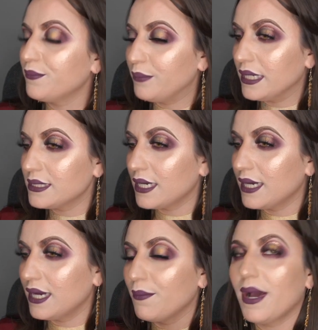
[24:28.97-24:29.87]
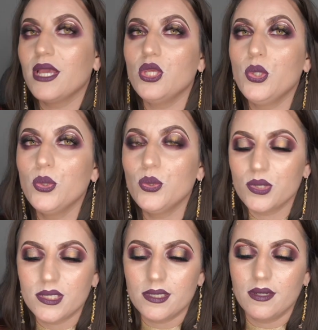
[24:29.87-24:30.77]
But I
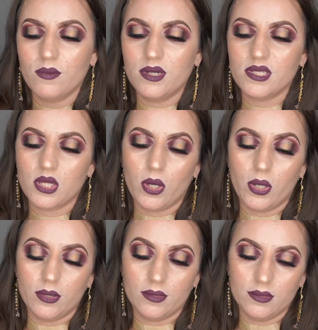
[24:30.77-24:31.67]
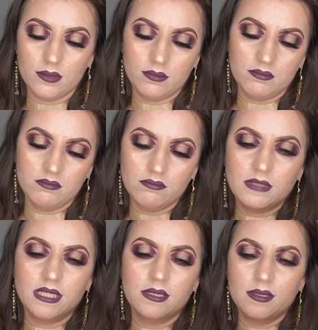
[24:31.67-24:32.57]
used, what is it called?
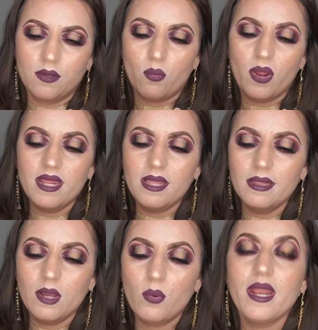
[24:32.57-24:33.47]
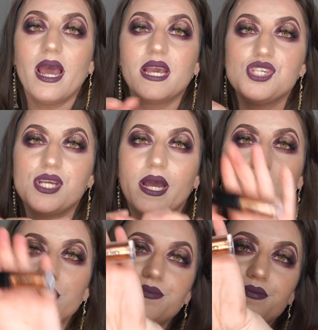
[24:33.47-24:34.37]
Radiant Liquid Eyeshadow.